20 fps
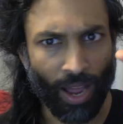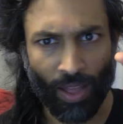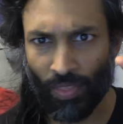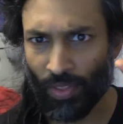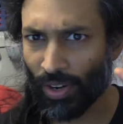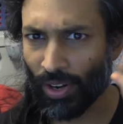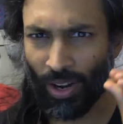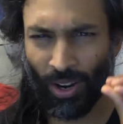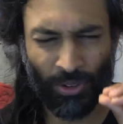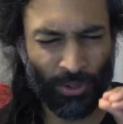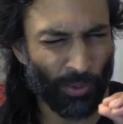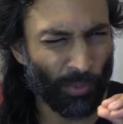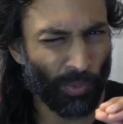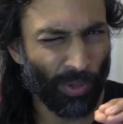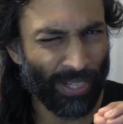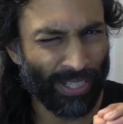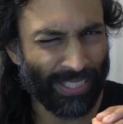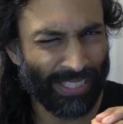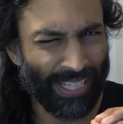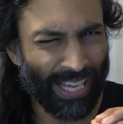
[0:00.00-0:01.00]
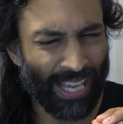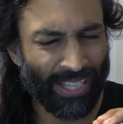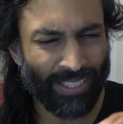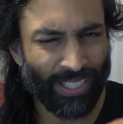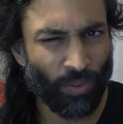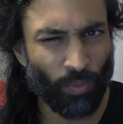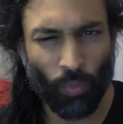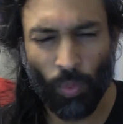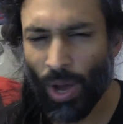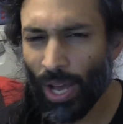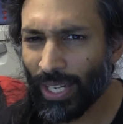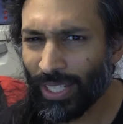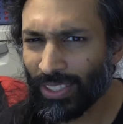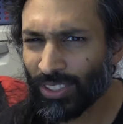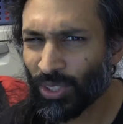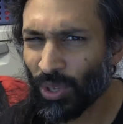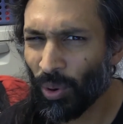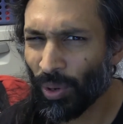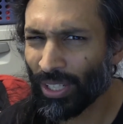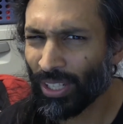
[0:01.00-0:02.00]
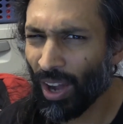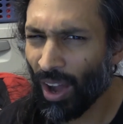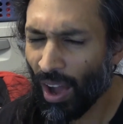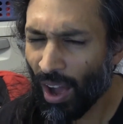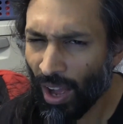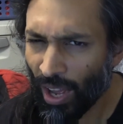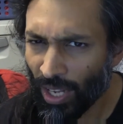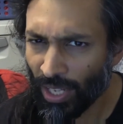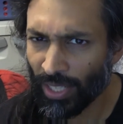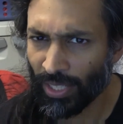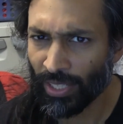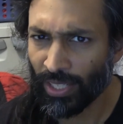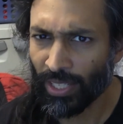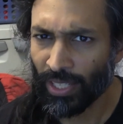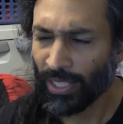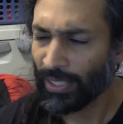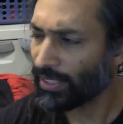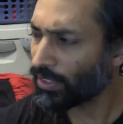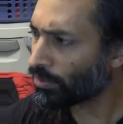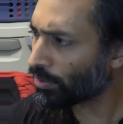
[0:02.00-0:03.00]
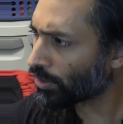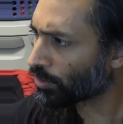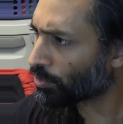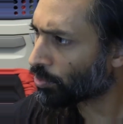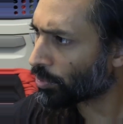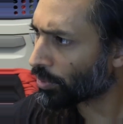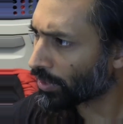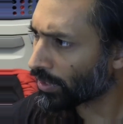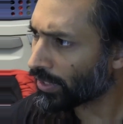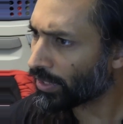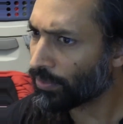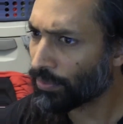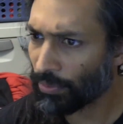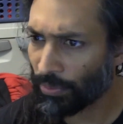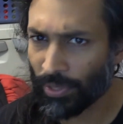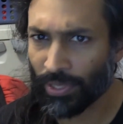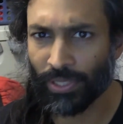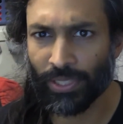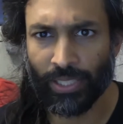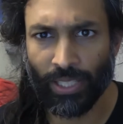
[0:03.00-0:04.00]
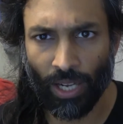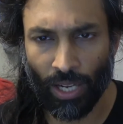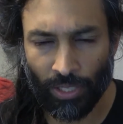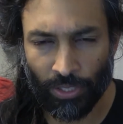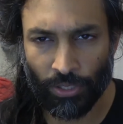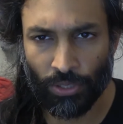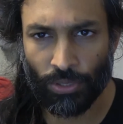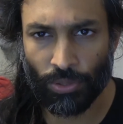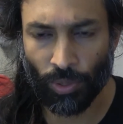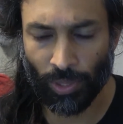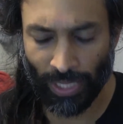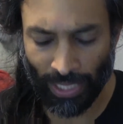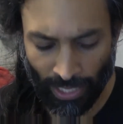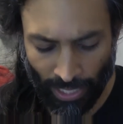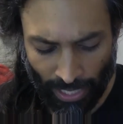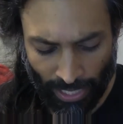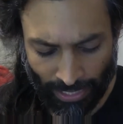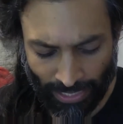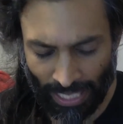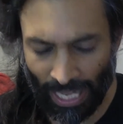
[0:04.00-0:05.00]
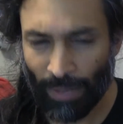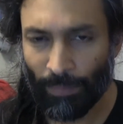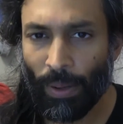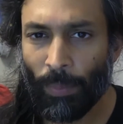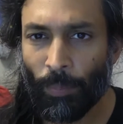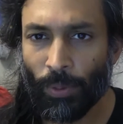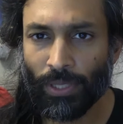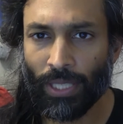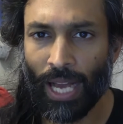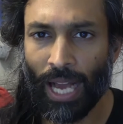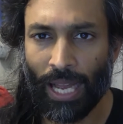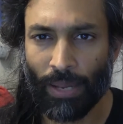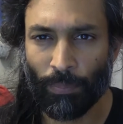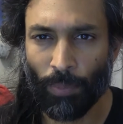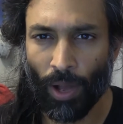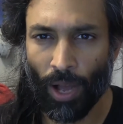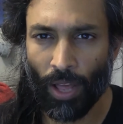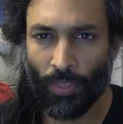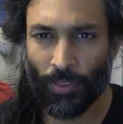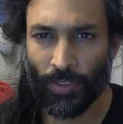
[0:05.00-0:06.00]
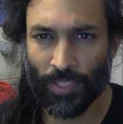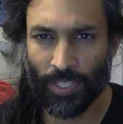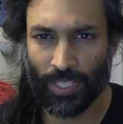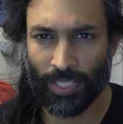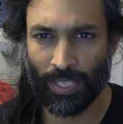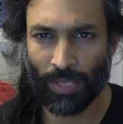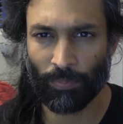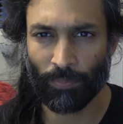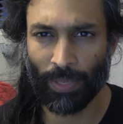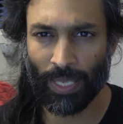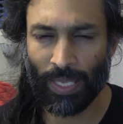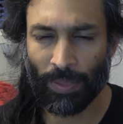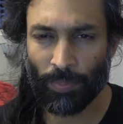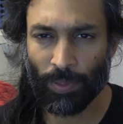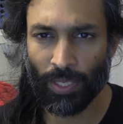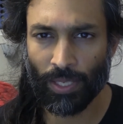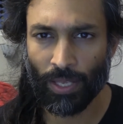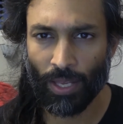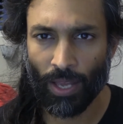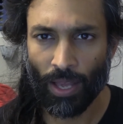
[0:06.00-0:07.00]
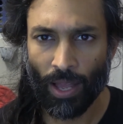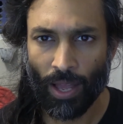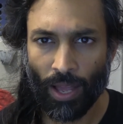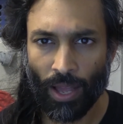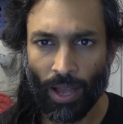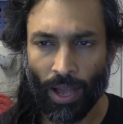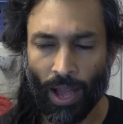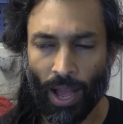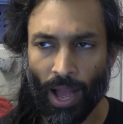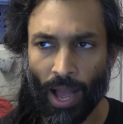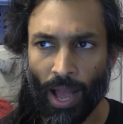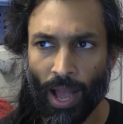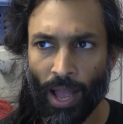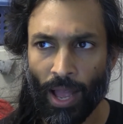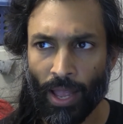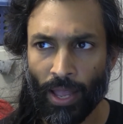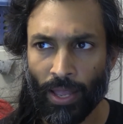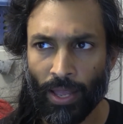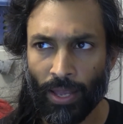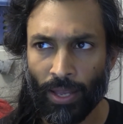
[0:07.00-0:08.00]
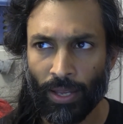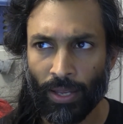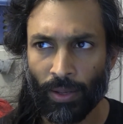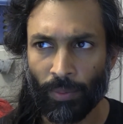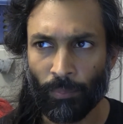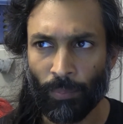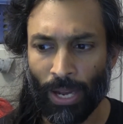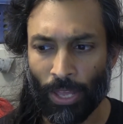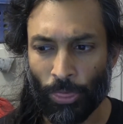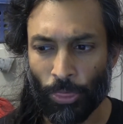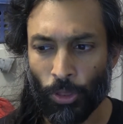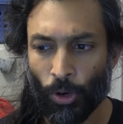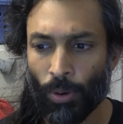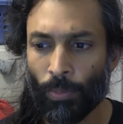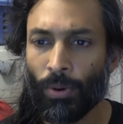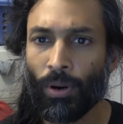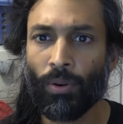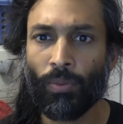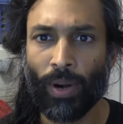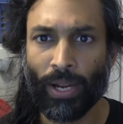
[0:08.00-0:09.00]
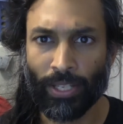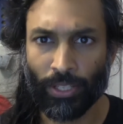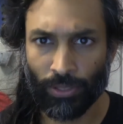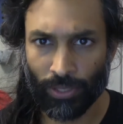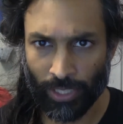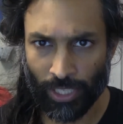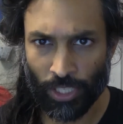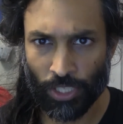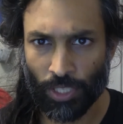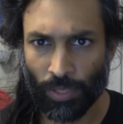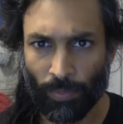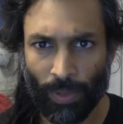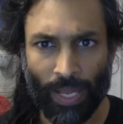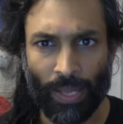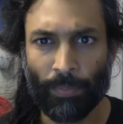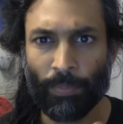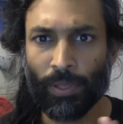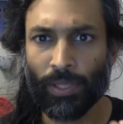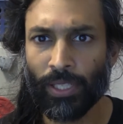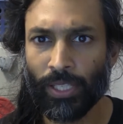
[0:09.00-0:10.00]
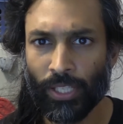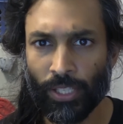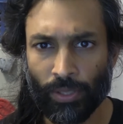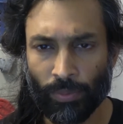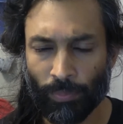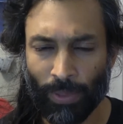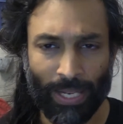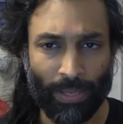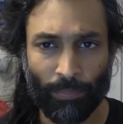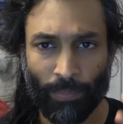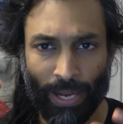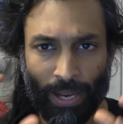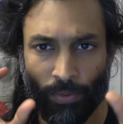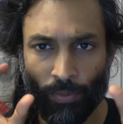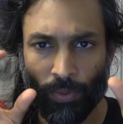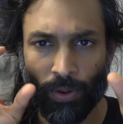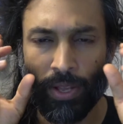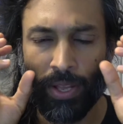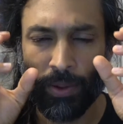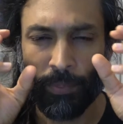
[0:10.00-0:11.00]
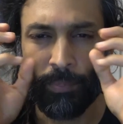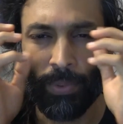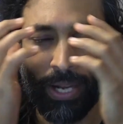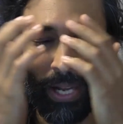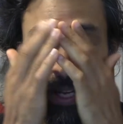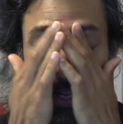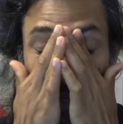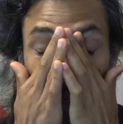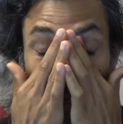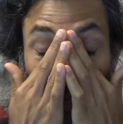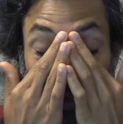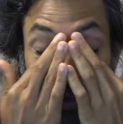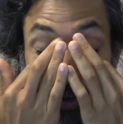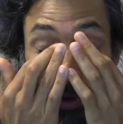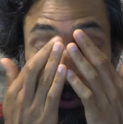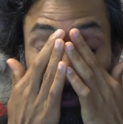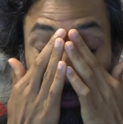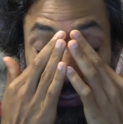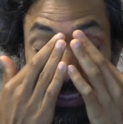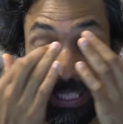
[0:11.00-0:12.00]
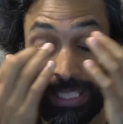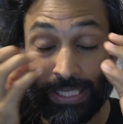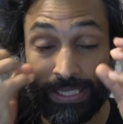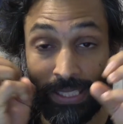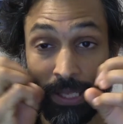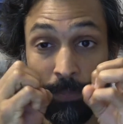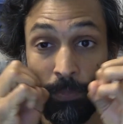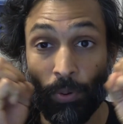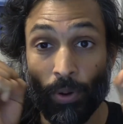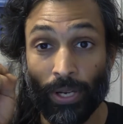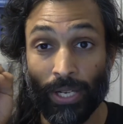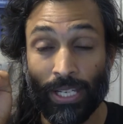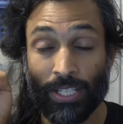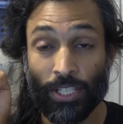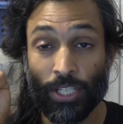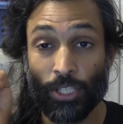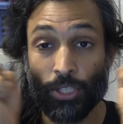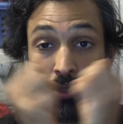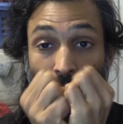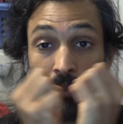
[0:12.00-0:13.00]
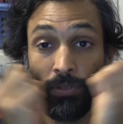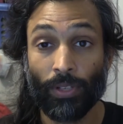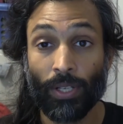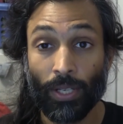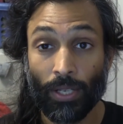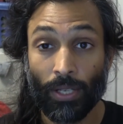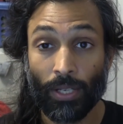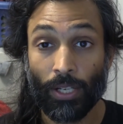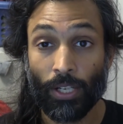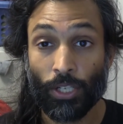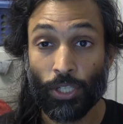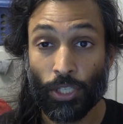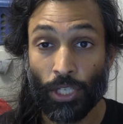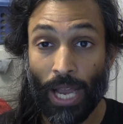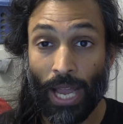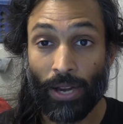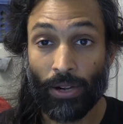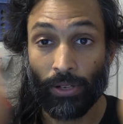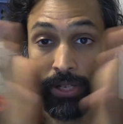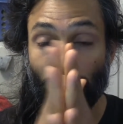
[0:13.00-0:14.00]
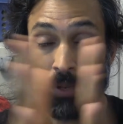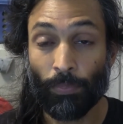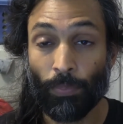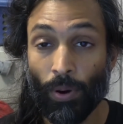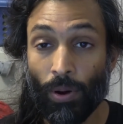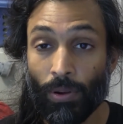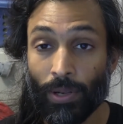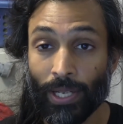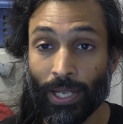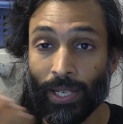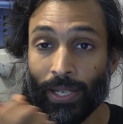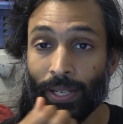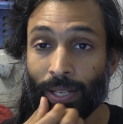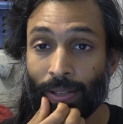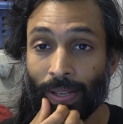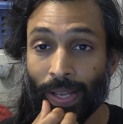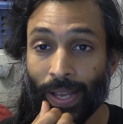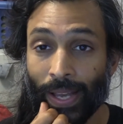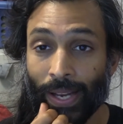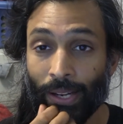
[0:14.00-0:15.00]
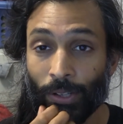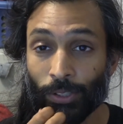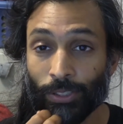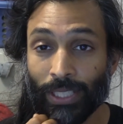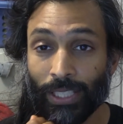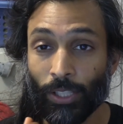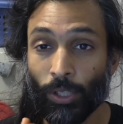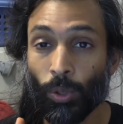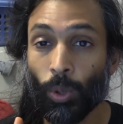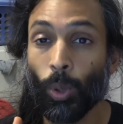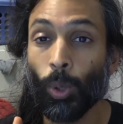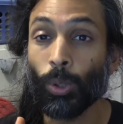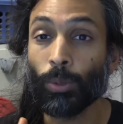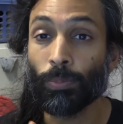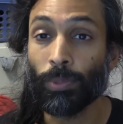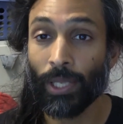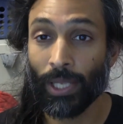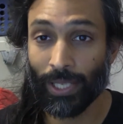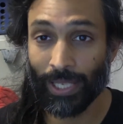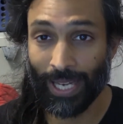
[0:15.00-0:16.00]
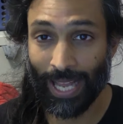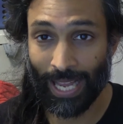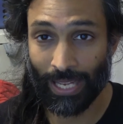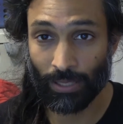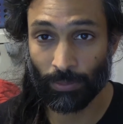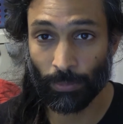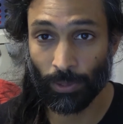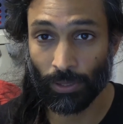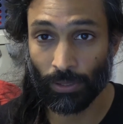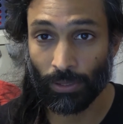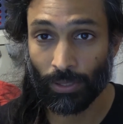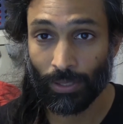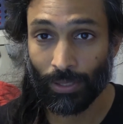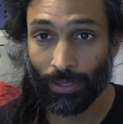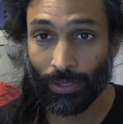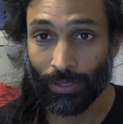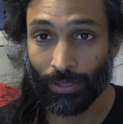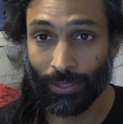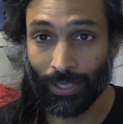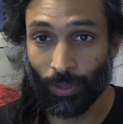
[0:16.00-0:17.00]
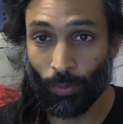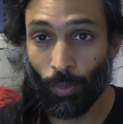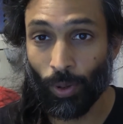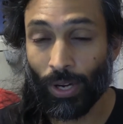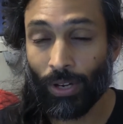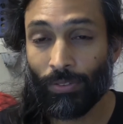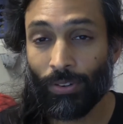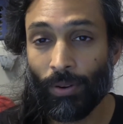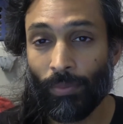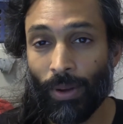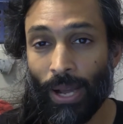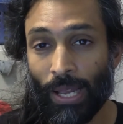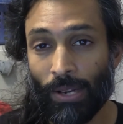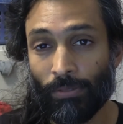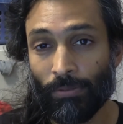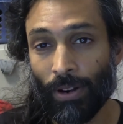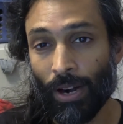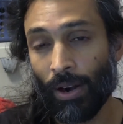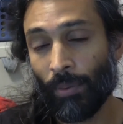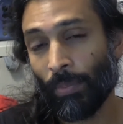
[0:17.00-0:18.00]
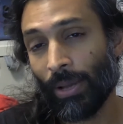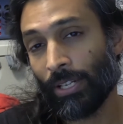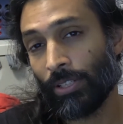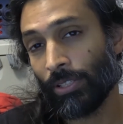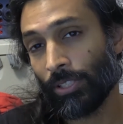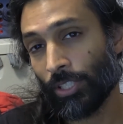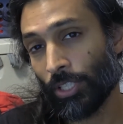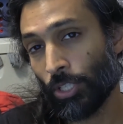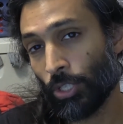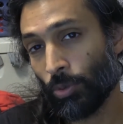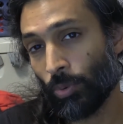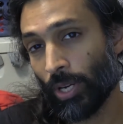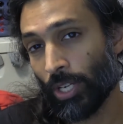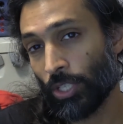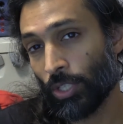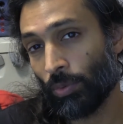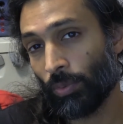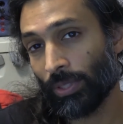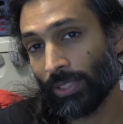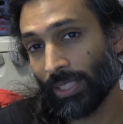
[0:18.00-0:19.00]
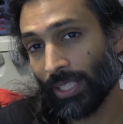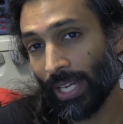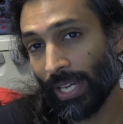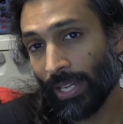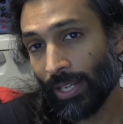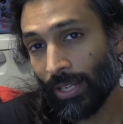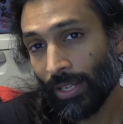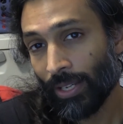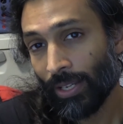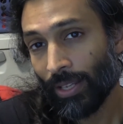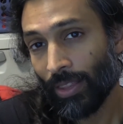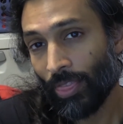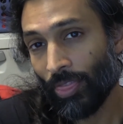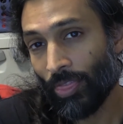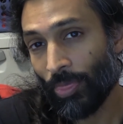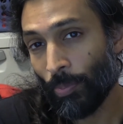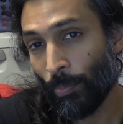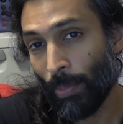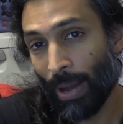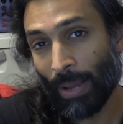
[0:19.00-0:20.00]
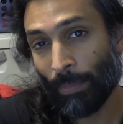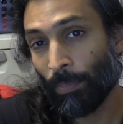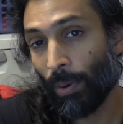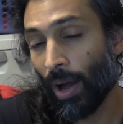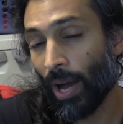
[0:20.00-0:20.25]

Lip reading: and then 101 again. Like, what is going on? This was really, really unusual. And I came up with the hypothesis that maybe my thermoregulation, my ability, my homeostatic set point has just sort of shattered, had broken. And I was like a cold-blooded animal. Like, whatever my environmental situation was like, my